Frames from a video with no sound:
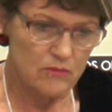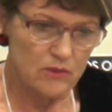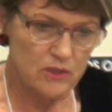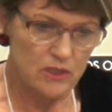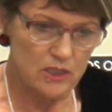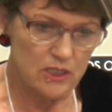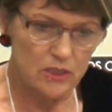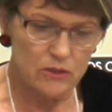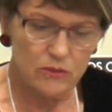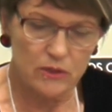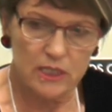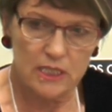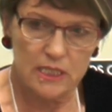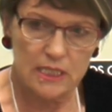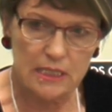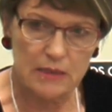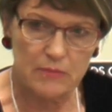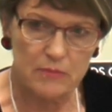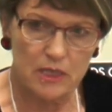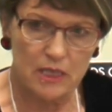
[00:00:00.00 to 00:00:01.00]
year to
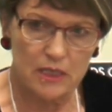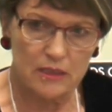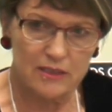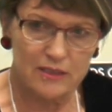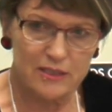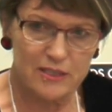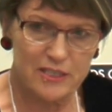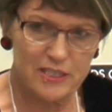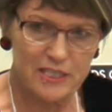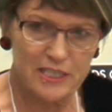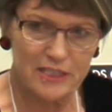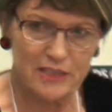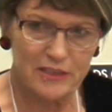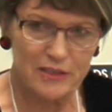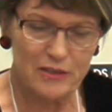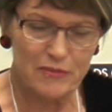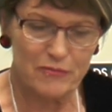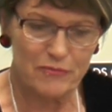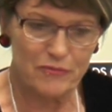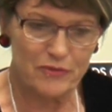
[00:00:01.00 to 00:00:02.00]
18 months, and
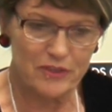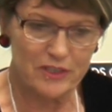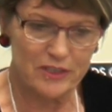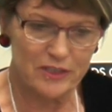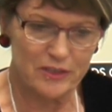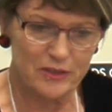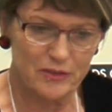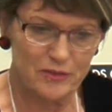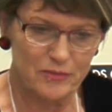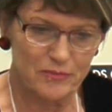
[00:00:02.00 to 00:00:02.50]
I found